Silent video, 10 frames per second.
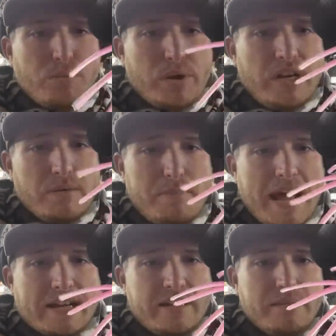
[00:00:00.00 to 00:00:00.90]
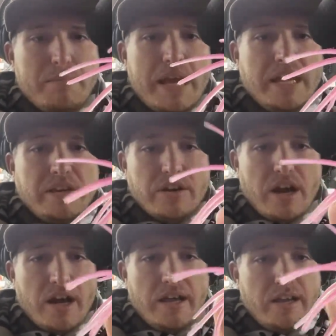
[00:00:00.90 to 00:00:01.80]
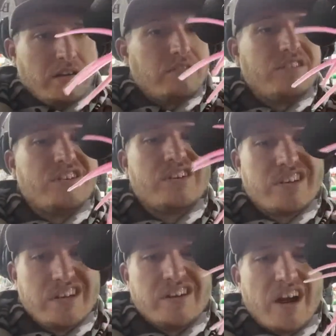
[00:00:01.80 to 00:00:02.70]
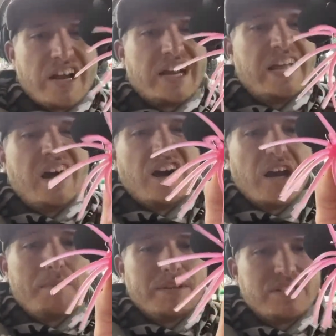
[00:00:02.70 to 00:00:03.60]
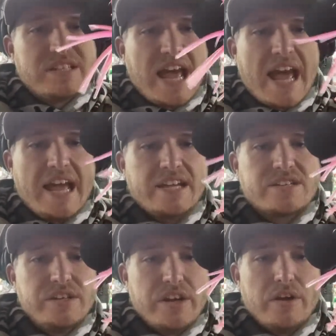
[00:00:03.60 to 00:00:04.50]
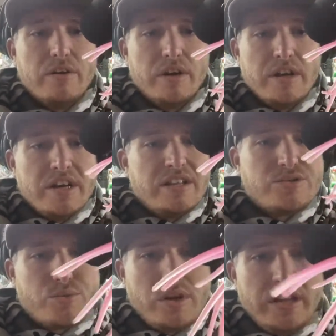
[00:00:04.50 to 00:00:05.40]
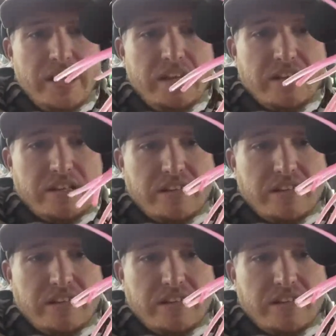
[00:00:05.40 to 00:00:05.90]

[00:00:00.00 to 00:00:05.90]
pretty compact to the bait. You're not going to get hung up in snags, There's really